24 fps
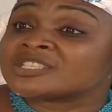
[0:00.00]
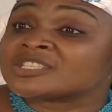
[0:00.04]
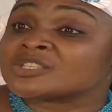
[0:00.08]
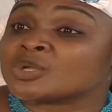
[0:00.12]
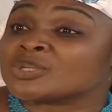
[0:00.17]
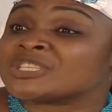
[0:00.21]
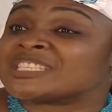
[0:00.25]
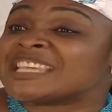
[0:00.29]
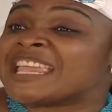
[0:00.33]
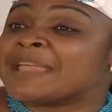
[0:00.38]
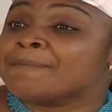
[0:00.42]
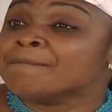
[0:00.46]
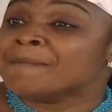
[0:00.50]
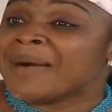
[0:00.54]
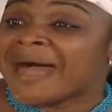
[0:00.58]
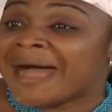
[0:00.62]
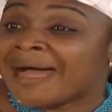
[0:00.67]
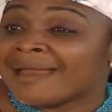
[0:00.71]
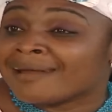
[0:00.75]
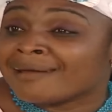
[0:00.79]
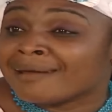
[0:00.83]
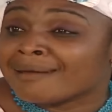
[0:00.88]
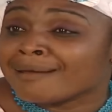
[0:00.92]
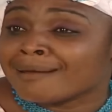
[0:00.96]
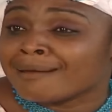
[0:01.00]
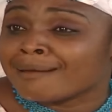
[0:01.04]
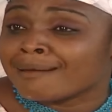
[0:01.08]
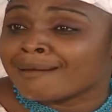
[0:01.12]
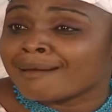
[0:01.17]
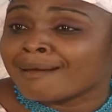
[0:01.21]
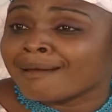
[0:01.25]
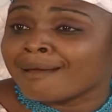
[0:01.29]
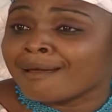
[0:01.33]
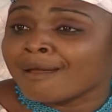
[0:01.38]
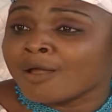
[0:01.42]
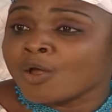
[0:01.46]
such a man
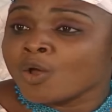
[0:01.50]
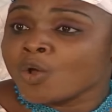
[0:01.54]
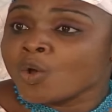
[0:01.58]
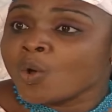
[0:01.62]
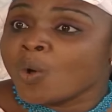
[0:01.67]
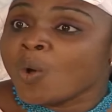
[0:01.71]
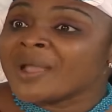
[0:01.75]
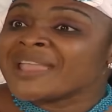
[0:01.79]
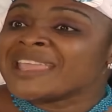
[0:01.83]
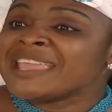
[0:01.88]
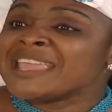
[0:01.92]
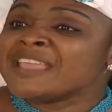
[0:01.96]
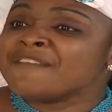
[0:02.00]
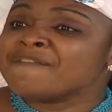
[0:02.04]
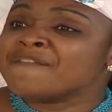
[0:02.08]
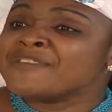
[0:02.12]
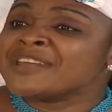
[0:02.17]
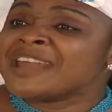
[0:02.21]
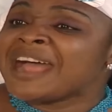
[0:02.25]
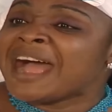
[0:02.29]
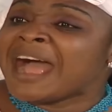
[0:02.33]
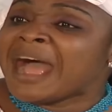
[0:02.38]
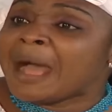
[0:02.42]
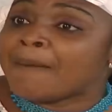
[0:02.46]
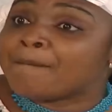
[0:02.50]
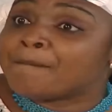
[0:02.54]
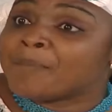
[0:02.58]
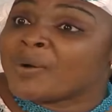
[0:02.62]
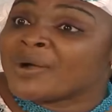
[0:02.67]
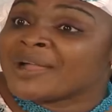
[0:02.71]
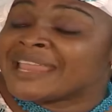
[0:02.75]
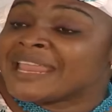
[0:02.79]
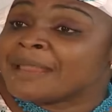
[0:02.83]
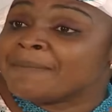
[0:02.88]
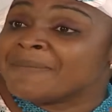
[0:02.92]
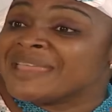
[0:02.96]
or even
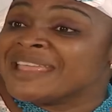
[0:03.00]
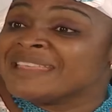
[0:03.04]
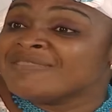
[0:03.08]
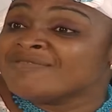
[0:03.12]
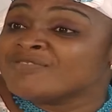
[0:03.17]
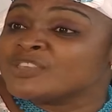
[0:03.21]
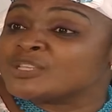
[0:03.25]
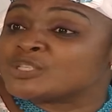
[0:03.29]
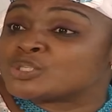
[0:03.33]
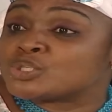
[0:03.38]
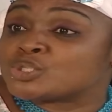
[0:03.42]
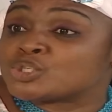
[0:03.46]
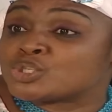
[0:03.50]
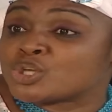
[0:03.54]
harbor him in this